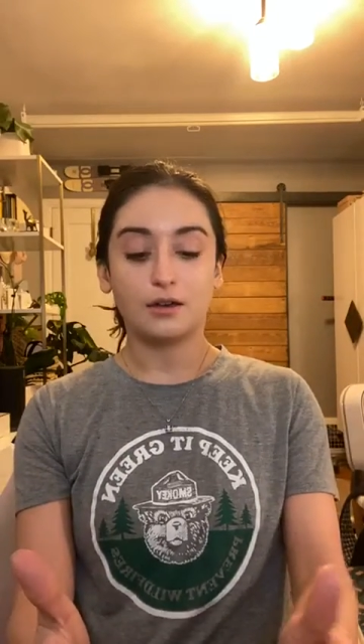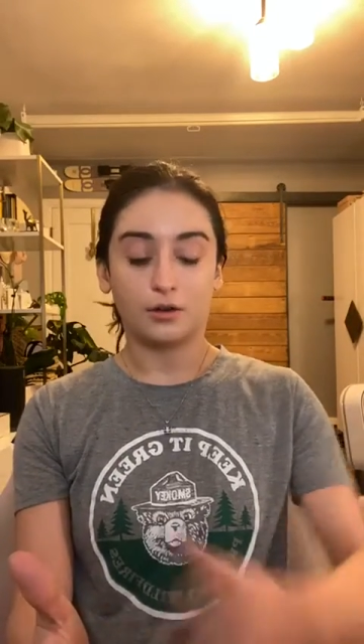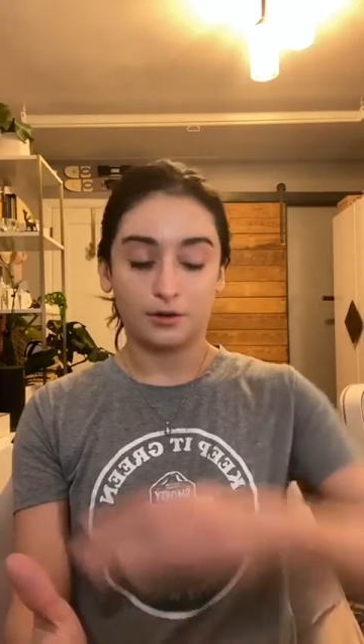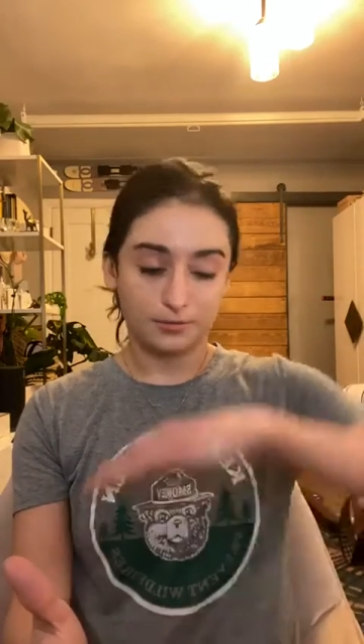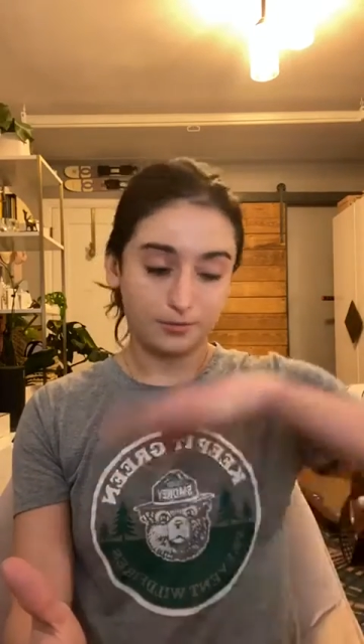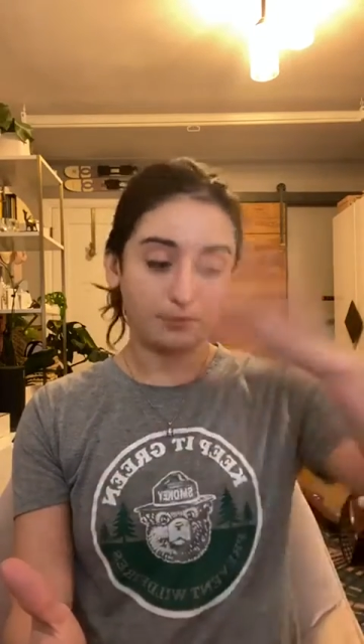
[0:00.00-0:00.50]

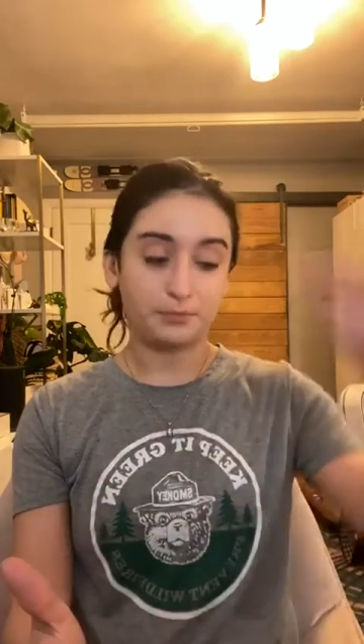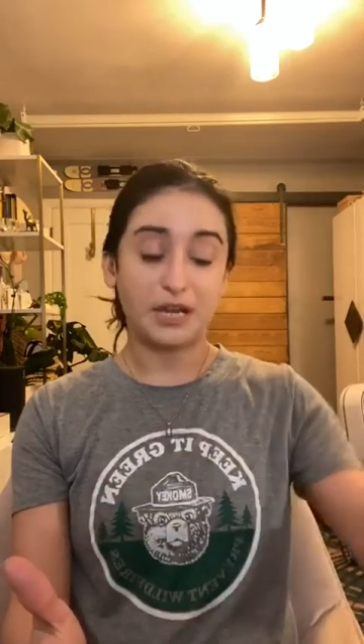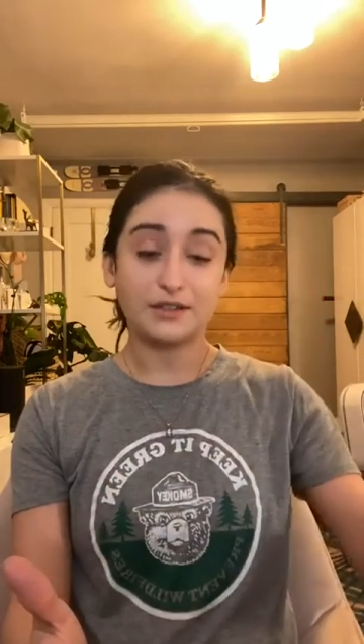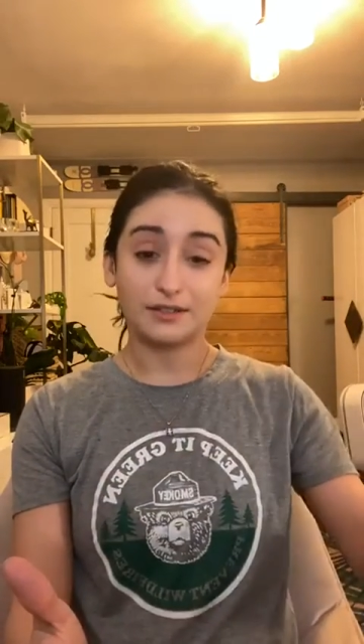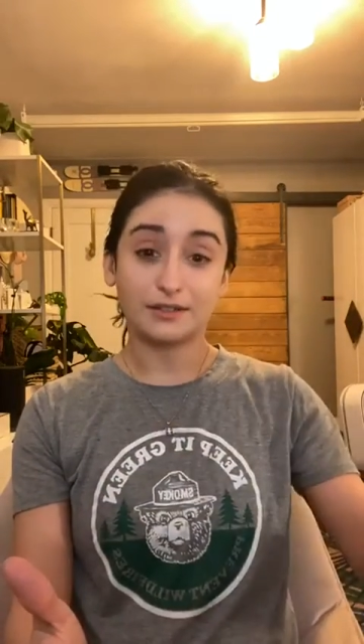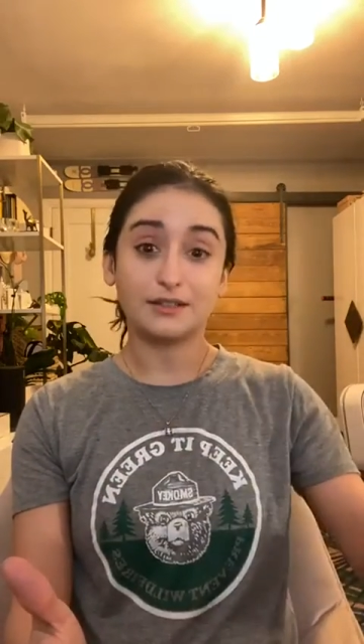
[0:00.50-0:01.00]
or
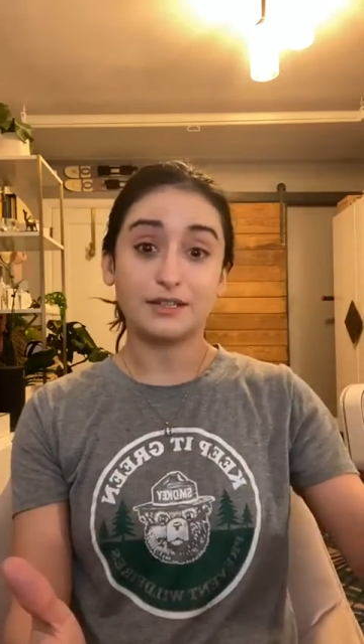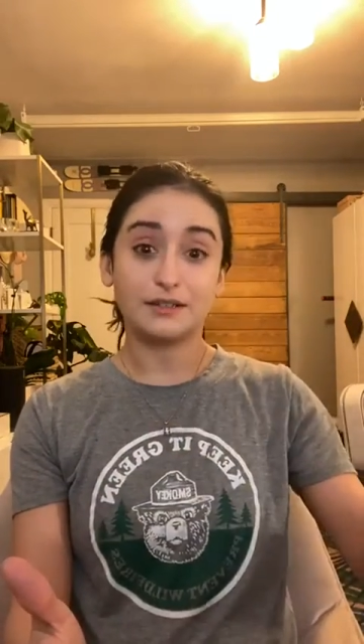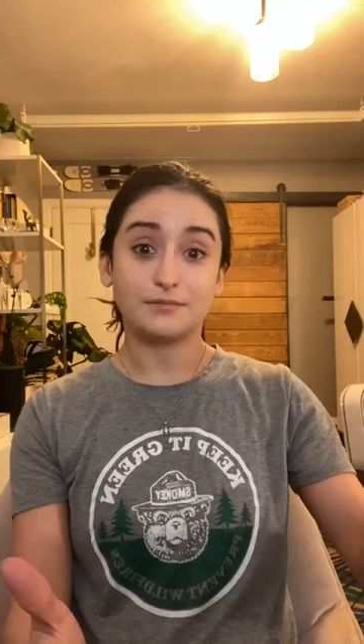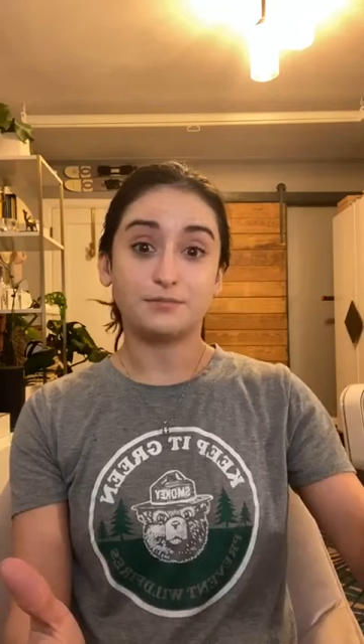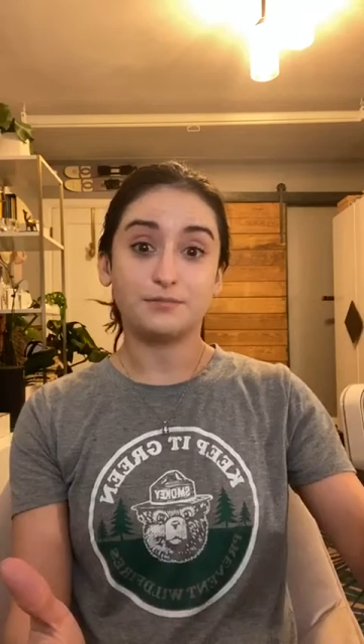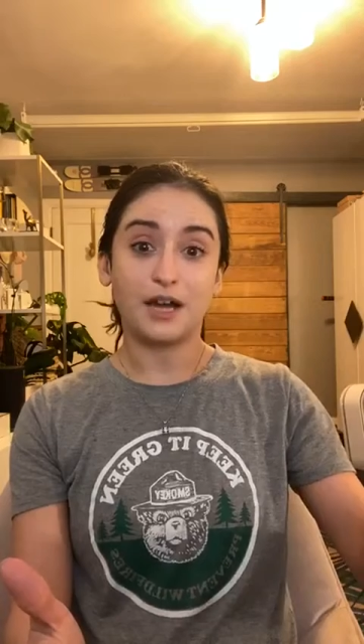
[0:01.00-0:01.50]

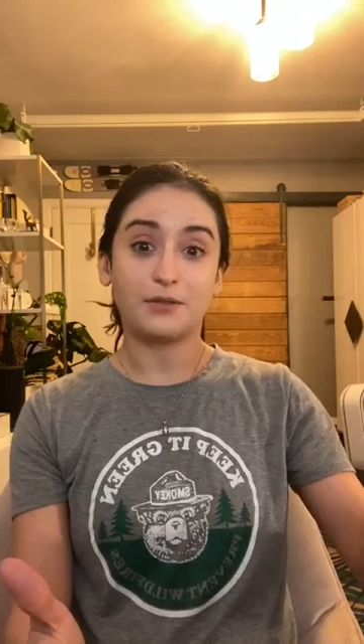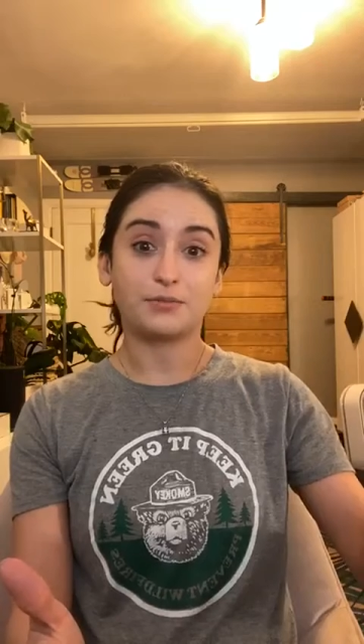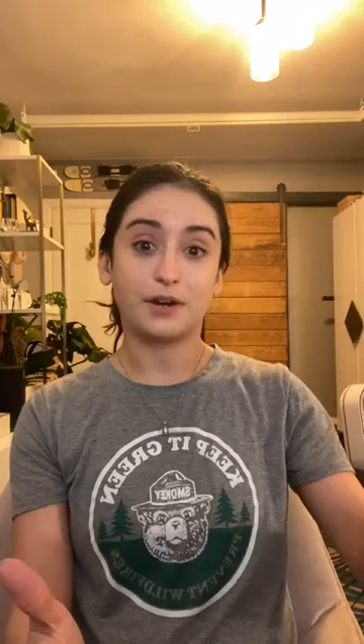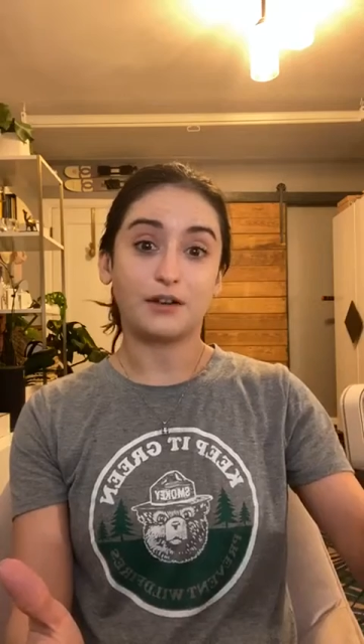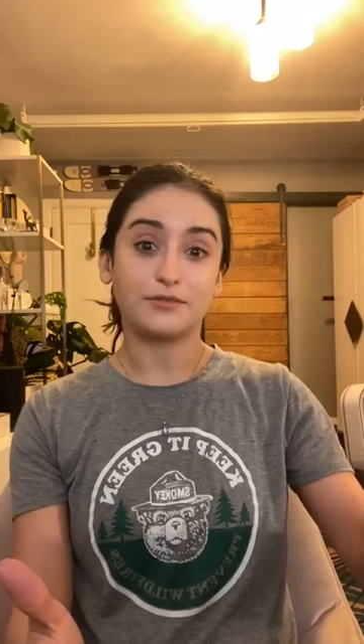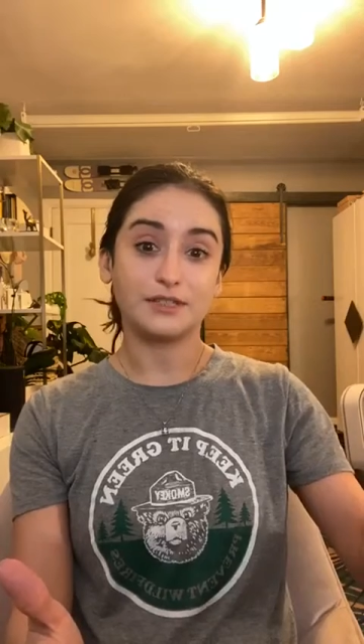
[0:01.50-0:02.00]
basically have
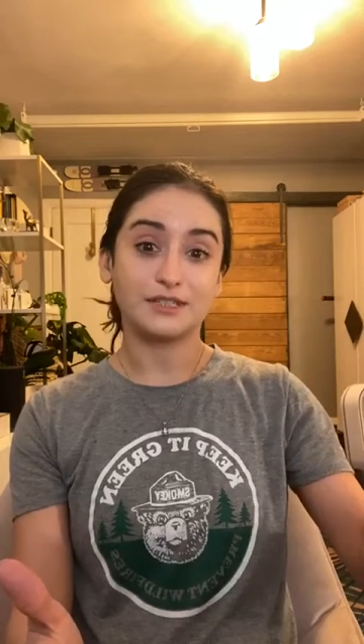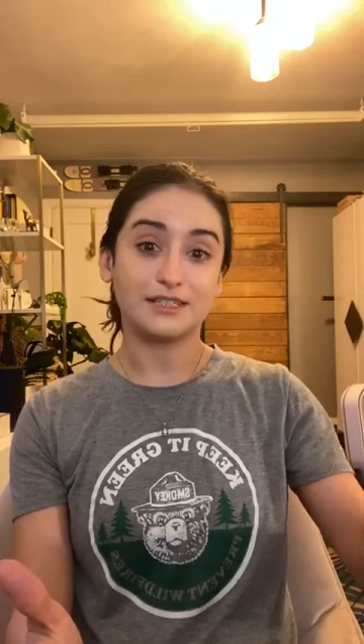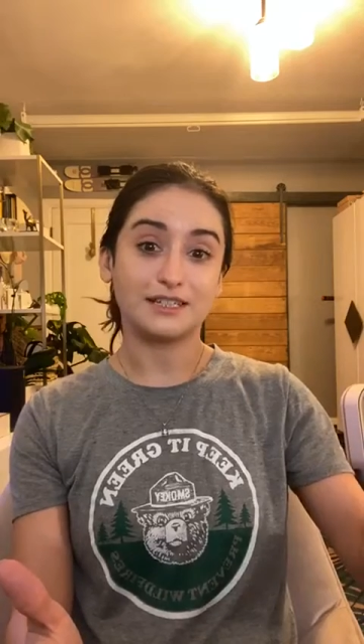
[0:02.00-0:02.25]
profits